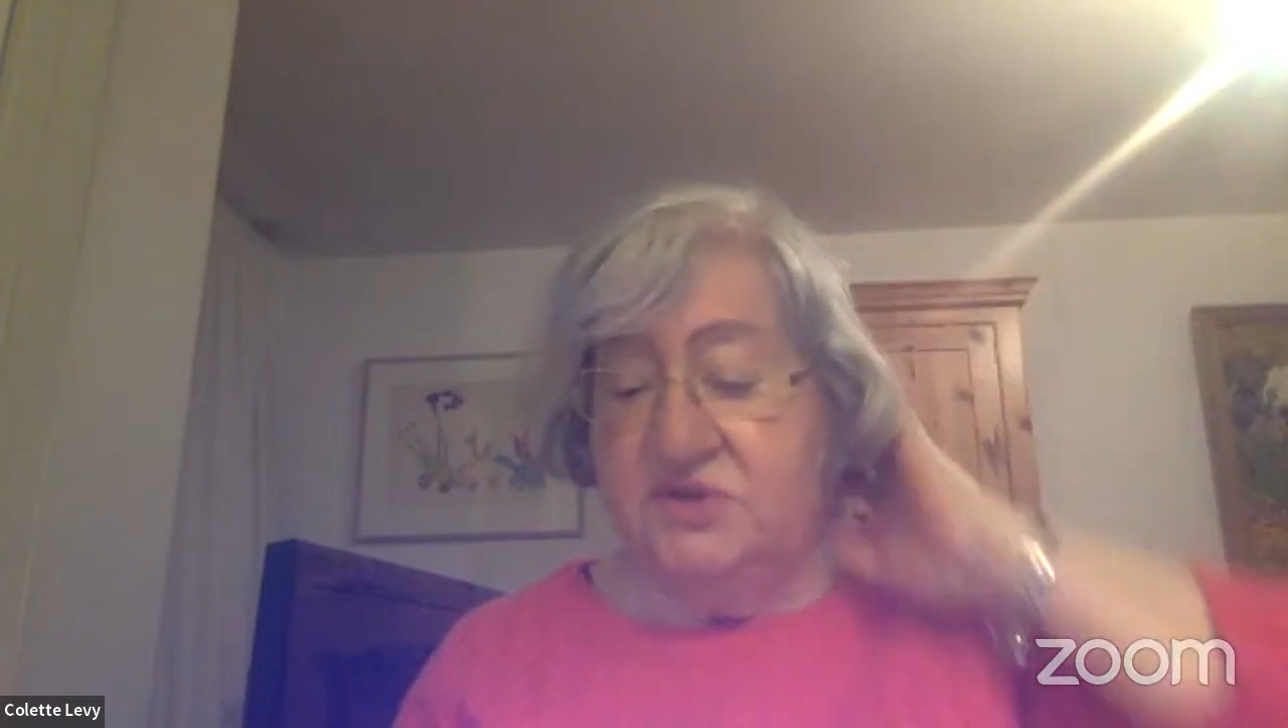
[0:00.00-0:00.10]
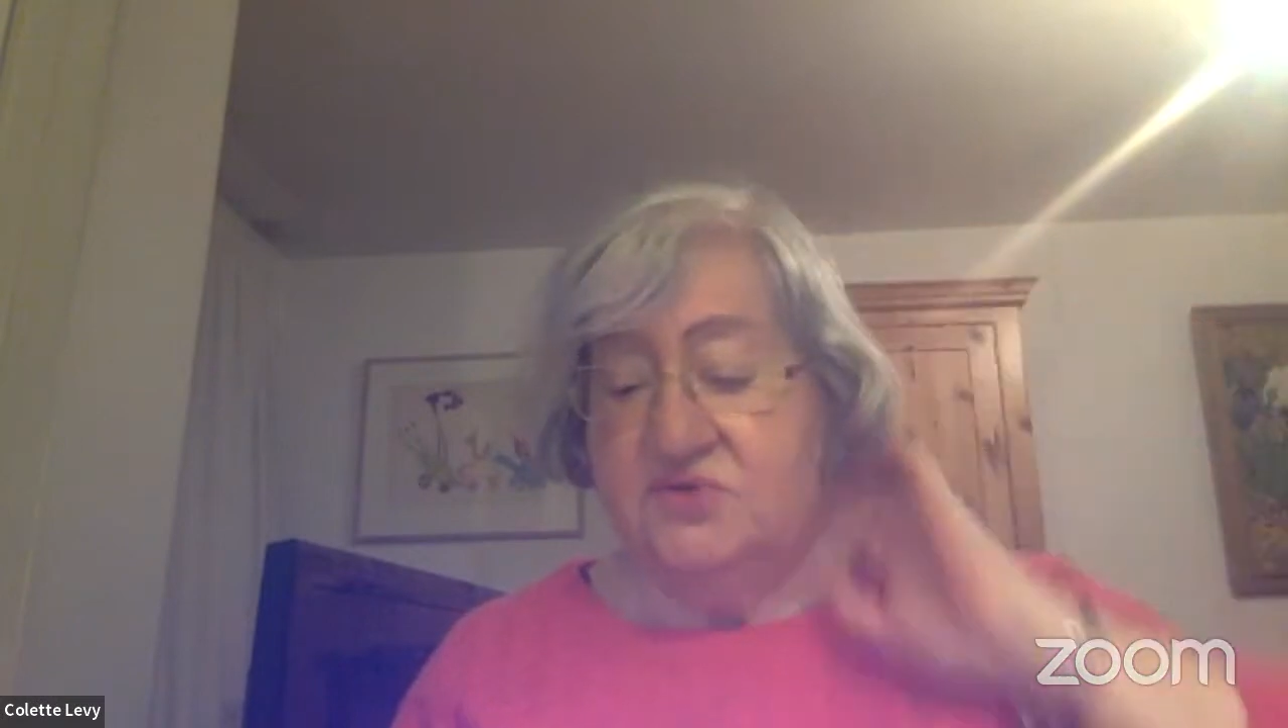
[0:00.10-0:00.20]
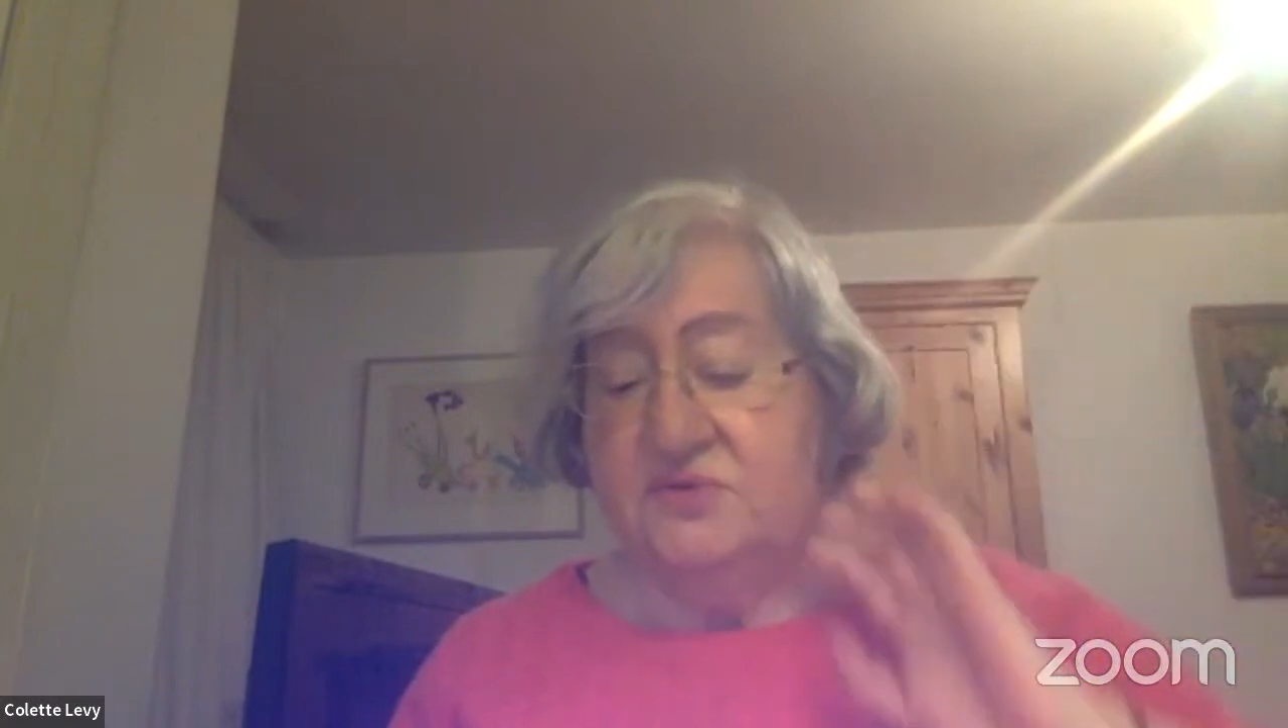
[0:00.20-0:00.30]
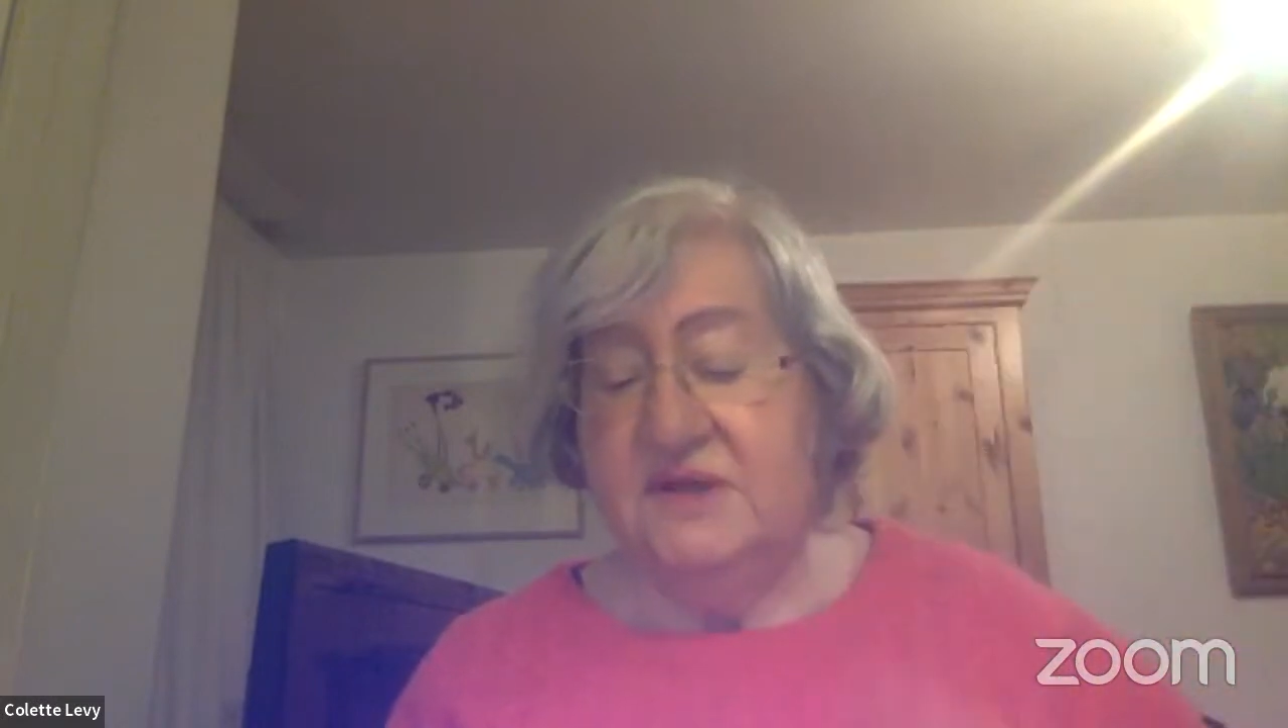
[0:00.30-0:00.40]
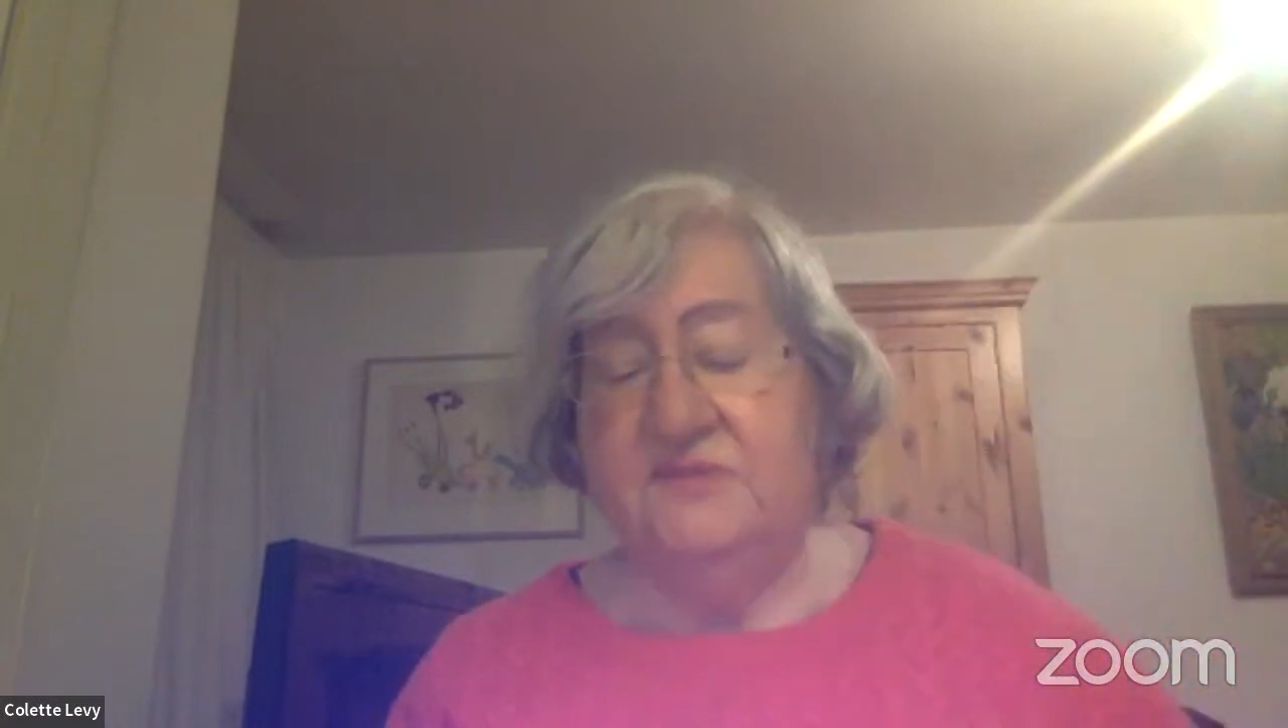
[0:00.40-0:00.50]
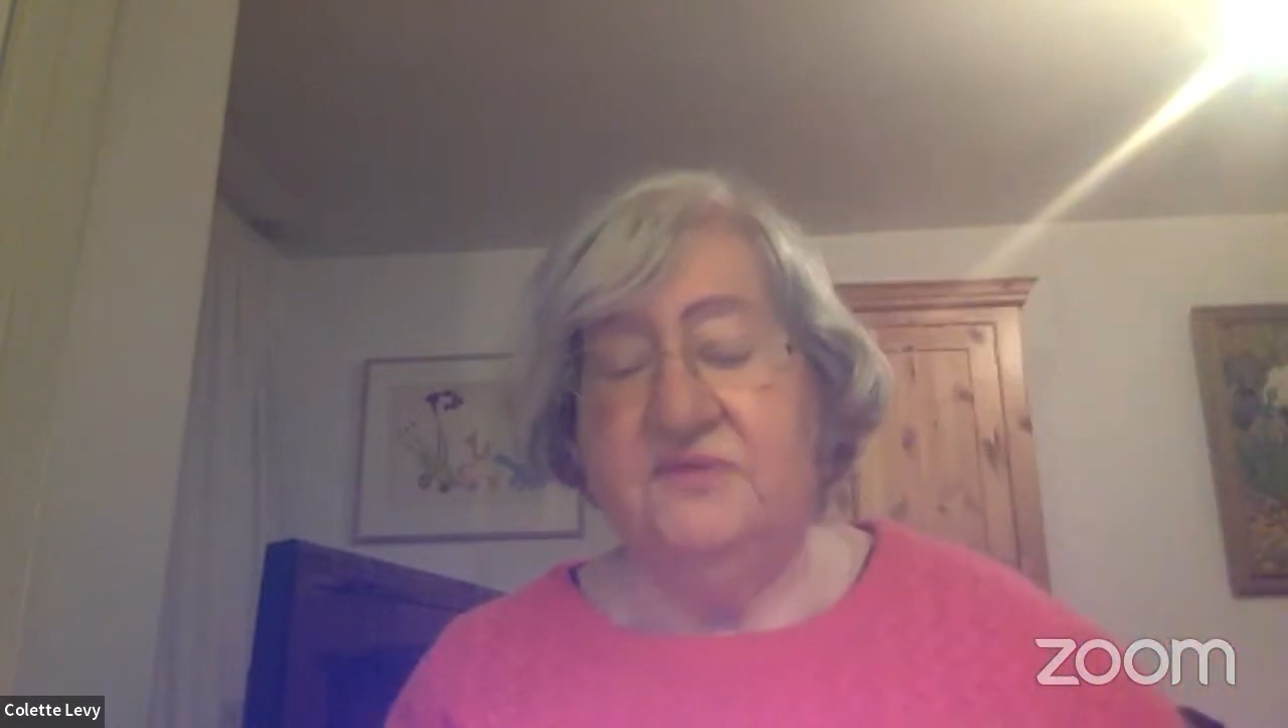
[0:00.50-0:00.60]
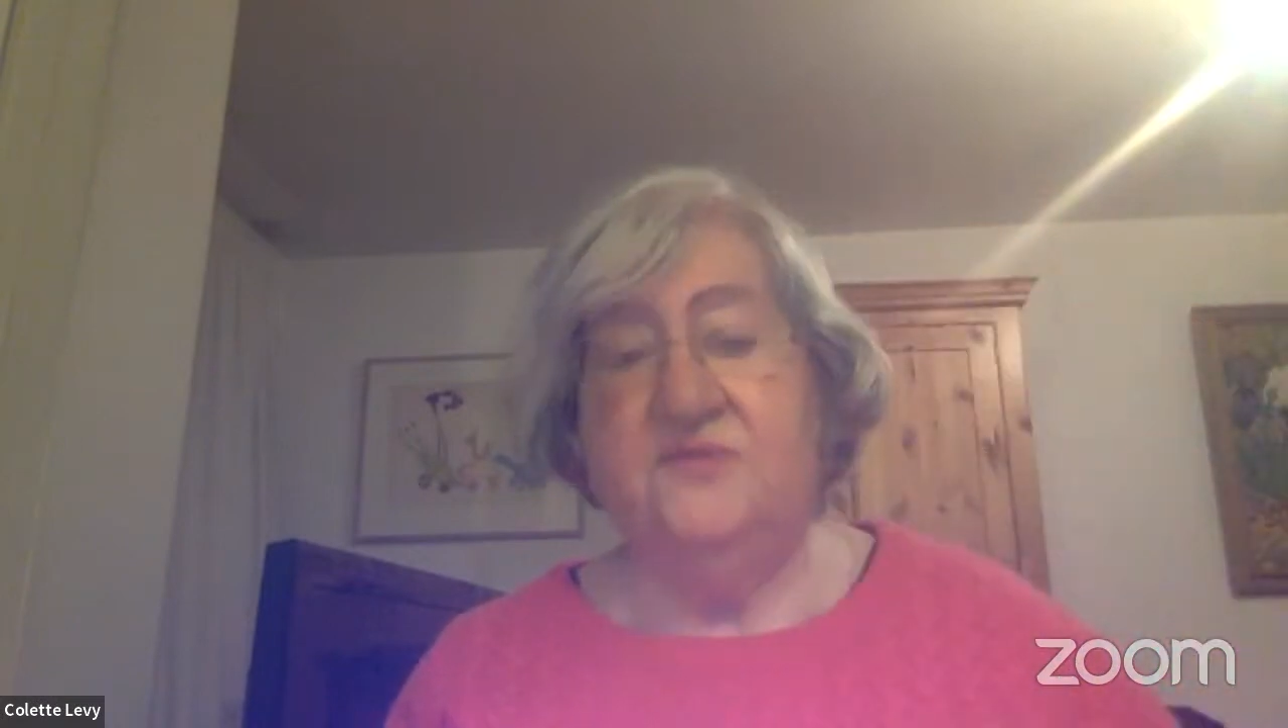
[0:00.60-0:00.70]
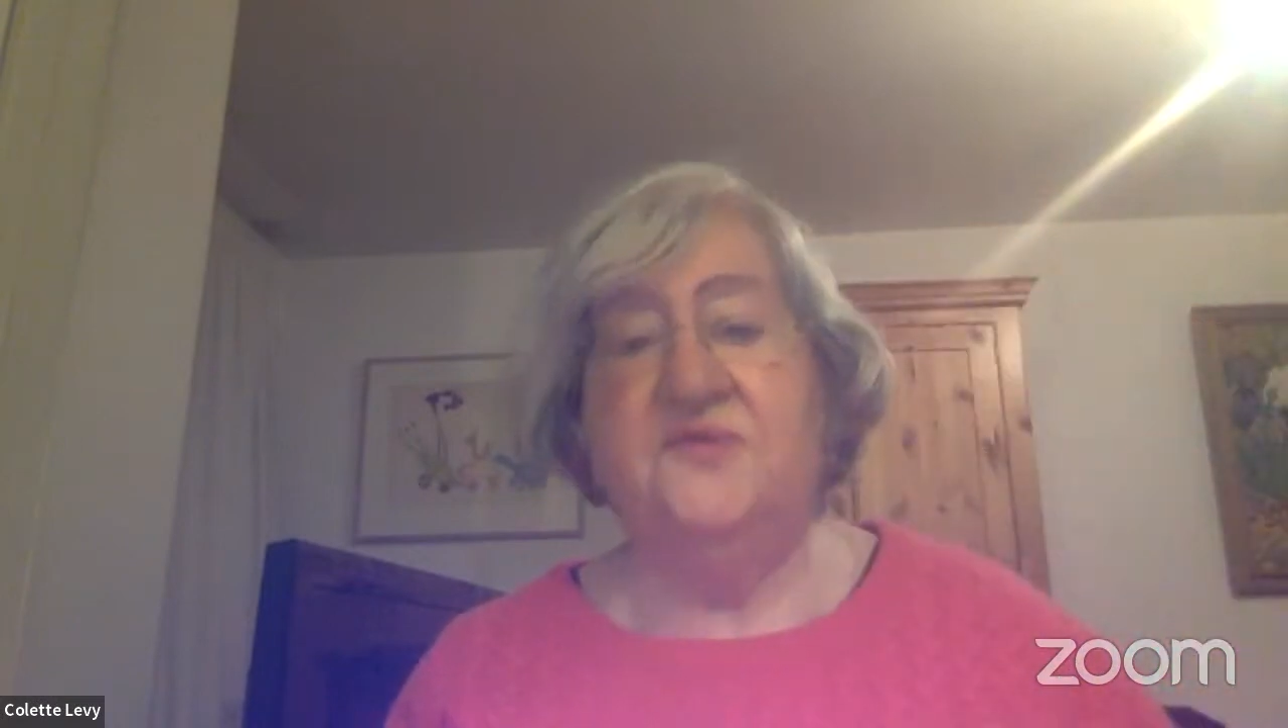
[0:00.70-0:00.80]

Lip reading: should never